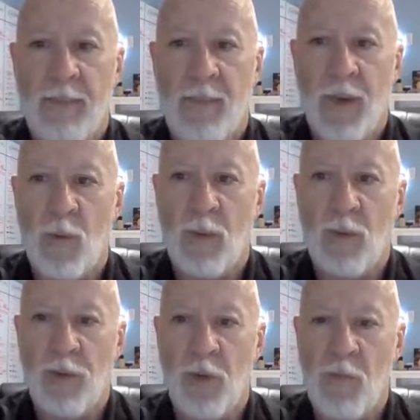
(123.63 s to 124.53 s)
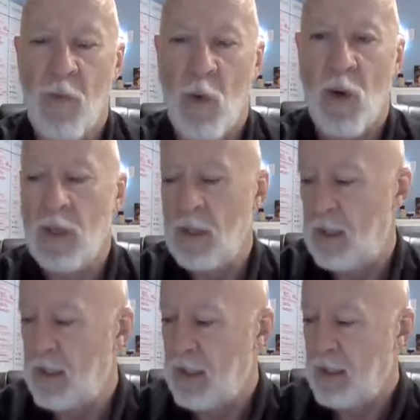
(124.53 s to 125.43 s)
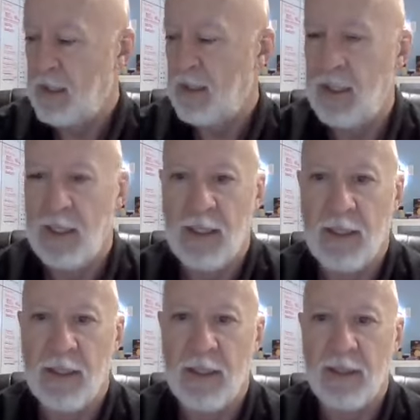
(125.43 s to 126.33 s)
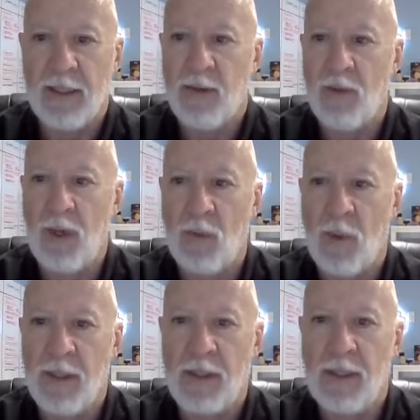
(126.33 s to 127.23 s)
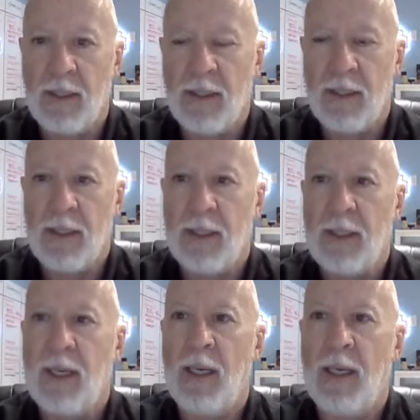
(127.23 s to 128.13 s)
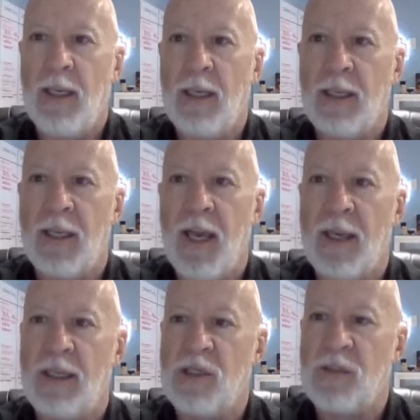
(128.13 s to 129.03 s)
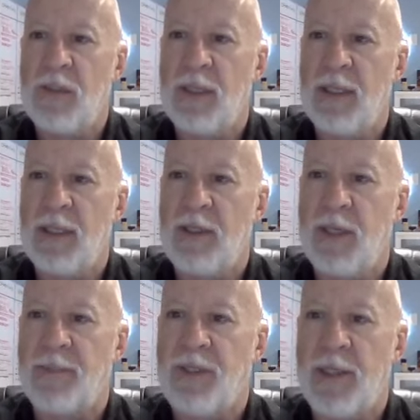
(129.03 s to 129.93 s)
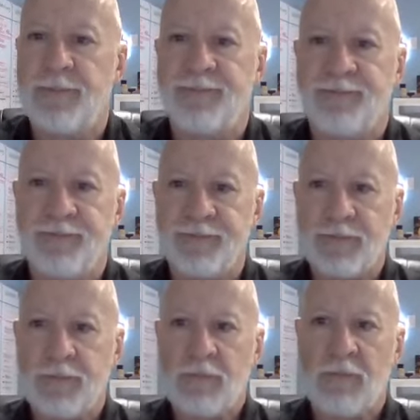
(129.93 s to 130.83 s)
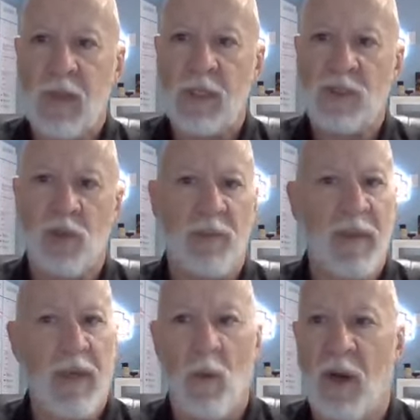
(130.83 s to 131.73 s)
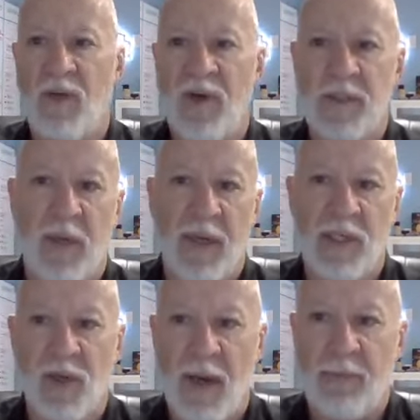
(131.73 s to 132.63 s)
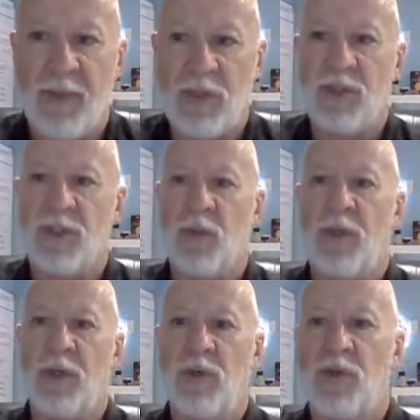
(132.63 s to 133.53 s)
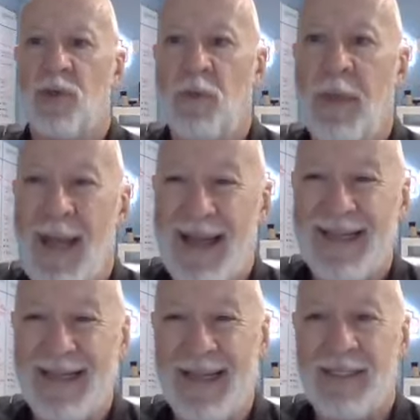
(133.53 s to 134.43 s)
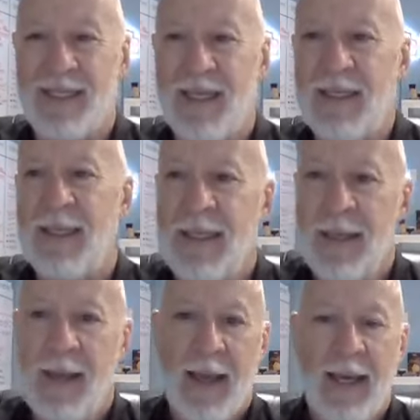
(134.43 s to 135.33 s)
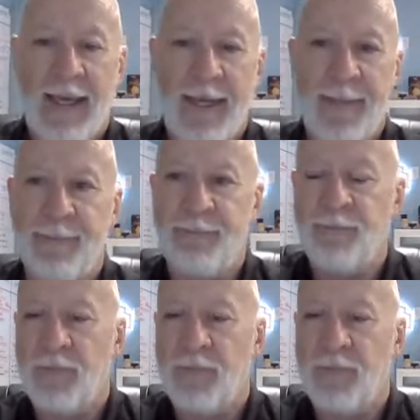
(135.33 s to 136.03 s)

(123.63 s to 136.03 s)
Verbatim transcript: but we will know more uh, later on when uh, Kat gives me uh, the update. Social media, we're on Facebook, Instagram, Pinterest, Twitter, YouTube, LinkedIn. Um,